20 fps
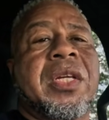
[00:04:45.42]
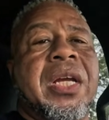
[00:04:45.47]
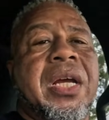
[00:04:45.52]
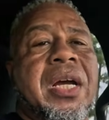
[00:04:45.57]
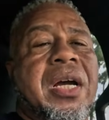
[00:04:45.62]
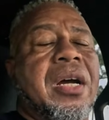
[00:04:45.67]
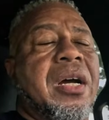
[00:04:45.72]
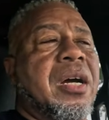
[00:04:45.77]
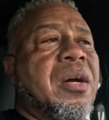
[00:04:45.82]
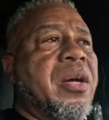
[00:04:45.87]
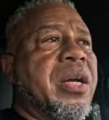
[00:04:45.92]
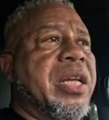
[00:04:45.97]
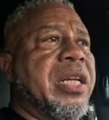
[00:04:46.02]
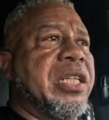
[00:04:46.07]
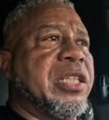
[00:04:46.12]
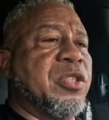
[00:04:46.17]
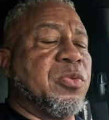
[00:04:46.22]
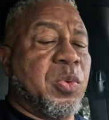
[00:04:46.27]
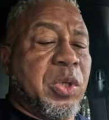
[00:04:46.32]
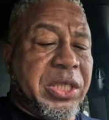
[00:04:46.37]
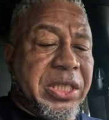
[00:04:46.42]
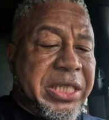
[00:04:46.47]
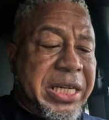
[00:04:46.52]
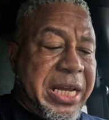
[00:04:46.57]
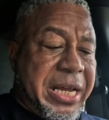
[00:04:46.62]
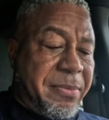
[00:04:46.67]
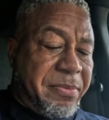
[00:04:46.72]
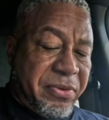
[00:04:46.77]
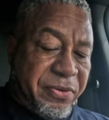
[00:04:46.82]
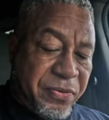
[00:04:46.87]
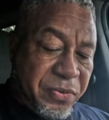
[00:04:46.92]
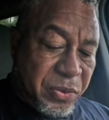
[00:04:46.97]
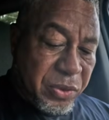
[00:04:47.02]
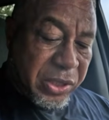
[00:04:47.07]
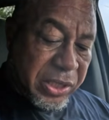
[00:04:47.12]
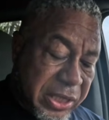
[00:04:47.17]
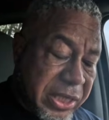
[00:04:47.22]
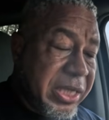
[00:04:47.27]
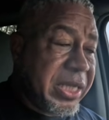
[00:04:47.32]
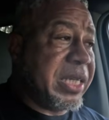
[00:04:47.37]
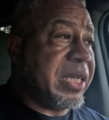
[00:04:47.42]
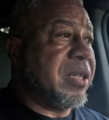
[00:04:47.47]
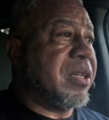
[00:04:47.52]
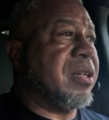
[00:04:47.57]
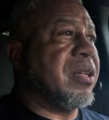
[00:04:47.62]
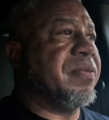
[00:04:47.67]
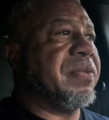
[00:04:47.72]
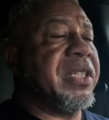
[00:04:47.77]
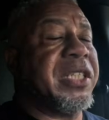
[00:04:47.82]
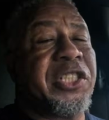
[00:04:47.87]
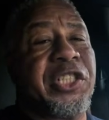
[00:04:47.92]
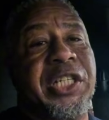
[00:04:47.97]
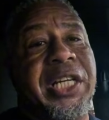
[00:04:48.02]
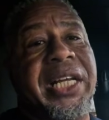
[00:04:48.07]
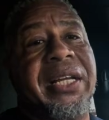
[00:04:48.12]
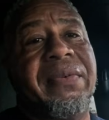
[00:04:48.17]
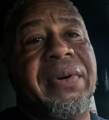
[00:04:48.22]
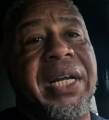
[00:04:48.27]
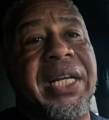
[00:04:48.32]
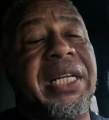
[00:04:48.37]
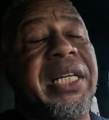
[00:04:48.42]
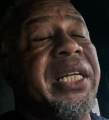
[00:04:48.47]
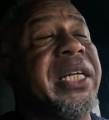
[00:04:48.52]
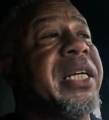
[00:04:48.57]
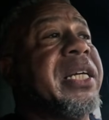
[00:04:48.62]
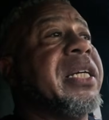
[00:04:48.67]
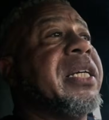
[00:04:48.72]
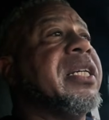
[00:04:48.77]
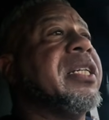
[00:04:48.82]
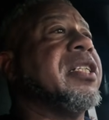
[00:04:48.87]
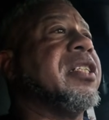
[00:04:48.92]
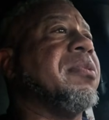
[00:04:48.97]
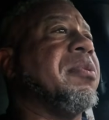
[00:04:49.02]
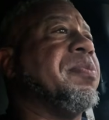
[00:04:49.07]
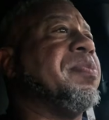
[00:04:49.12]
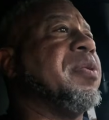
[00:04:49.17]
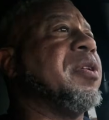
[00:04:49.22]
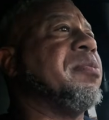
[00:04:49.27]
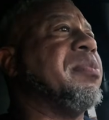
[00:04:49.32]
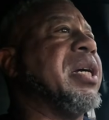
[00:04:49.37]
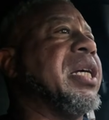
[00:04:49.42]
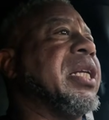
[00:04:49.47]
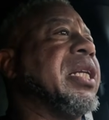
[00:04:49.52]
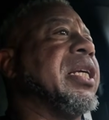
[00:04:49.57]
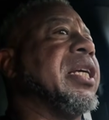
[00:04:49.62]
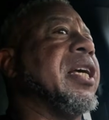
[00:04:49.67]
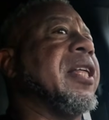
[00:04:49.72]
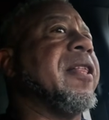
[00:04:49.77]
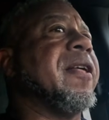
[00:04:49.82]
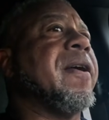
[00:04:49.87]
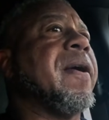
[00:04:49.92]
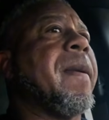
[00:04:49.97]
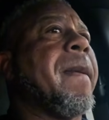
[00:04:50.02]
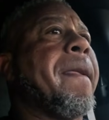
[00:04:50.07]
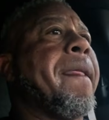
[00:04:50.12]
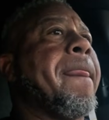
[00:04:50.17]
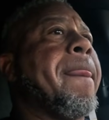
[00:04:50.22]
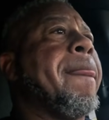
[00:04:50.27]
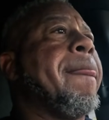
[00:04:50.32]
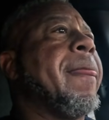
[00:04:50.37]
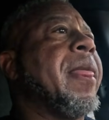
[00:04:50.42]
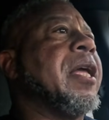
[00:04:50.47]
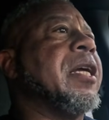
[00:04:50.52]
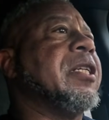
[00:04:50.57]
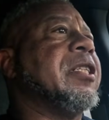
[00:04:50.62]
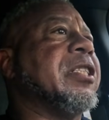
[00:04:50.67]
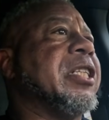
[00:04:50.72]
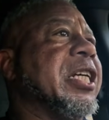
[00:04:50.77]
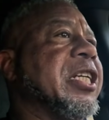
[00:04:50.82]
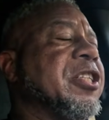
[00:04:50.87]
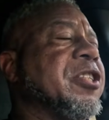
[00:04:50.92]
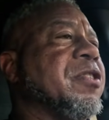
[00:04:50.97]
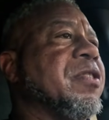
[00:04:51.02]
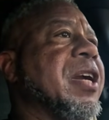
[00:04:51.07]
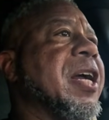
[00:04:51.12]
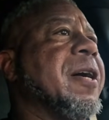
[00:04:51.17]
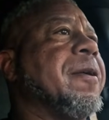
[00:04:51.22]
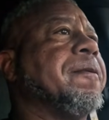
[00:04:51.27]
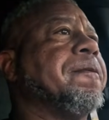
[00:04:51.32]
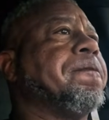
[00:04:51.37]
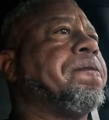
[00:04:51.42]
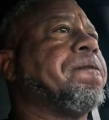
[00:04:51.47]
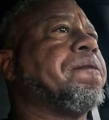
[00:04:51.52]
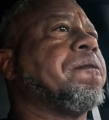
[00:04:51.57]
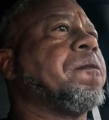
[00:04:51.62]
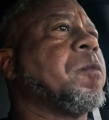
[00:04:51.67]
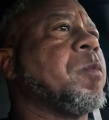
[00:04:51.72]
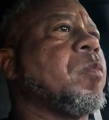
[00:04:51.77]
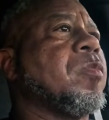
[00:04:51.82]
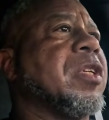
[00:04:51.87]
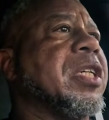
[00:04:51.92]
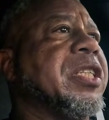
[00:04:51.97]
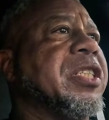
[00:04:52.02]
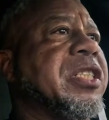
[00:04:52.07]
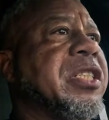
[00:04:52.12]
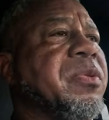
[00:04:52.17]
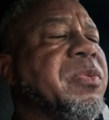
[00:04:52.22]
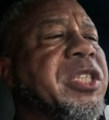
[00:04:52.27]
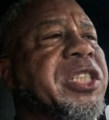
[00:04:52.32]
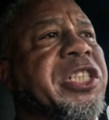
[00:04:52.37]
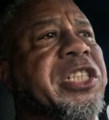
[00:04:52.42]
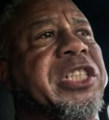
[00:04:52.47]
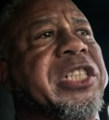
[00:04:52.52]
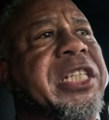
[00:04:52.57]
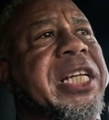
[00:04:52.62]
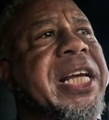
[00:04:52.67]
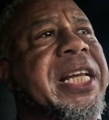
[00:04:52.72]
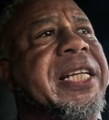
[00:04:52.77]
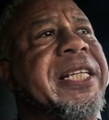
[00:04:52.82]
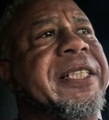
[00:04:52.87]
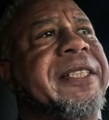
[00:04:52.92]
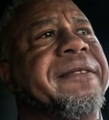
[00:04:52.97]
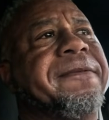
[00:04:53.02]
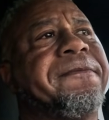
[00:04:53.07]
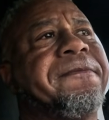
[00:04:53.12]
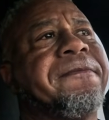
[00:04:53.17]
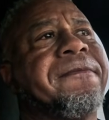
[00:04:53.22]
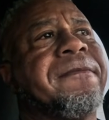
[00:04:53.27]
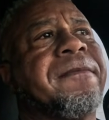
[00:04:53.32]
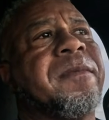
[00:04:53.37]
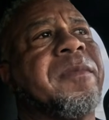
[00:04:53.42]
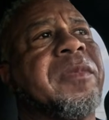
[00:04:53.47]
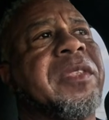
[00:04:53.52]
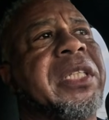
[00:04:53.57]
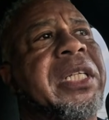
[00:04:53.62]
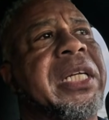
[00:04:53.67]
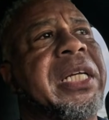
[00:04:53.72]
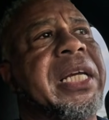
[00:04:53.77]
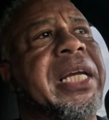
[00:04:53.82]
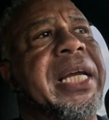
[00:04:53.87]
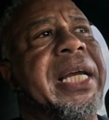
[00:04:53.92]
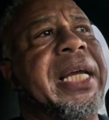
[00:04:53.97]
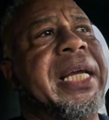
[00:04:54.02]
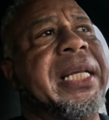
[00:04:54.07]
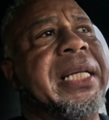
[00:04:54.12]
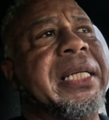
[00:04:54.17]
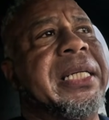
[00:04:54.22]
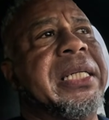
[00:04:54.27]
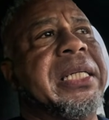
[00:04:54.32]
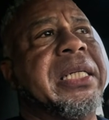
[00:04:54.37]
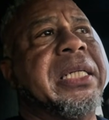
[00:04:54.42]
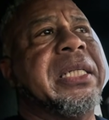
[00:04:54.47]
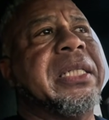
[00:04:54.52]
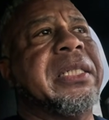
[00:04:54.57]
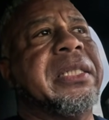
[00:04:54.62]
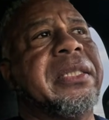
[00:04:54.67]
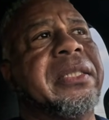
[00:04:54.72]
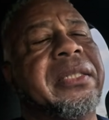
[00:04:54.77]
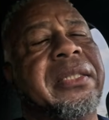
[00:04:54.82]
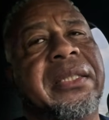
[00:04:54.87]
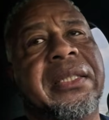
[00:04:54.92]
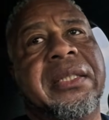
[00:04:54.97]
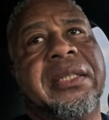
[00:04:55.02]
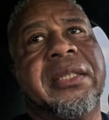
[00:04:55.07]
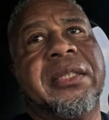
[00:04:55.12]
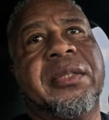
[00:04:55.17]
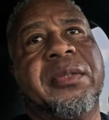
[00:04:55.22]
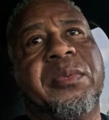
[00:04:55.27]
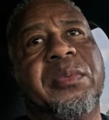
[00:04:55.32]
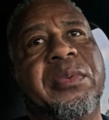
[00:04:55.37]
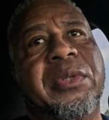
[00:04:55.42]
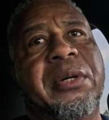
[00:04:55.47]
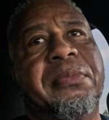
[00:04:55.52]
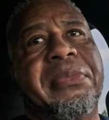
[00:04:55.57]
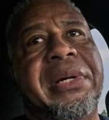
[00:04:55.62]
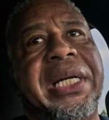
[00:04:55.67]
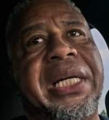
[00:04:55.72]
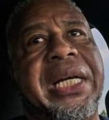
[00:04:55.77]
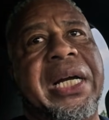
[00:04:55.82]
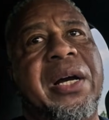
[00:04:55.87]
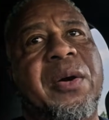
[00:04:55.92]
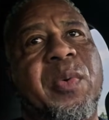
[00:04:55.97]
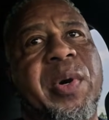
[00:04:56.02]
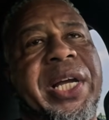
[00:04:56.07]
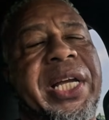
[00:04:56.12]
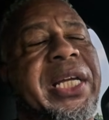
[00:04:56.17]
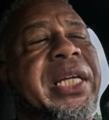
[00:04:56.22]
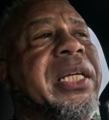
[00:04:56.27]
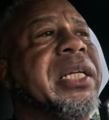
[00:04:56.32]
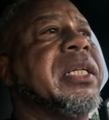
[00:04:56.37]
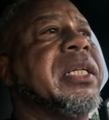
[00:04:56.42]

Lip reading: at least one time before the end of this day right here. So I'm going to put her back together, test her out, see where she's standing, and we'll make our way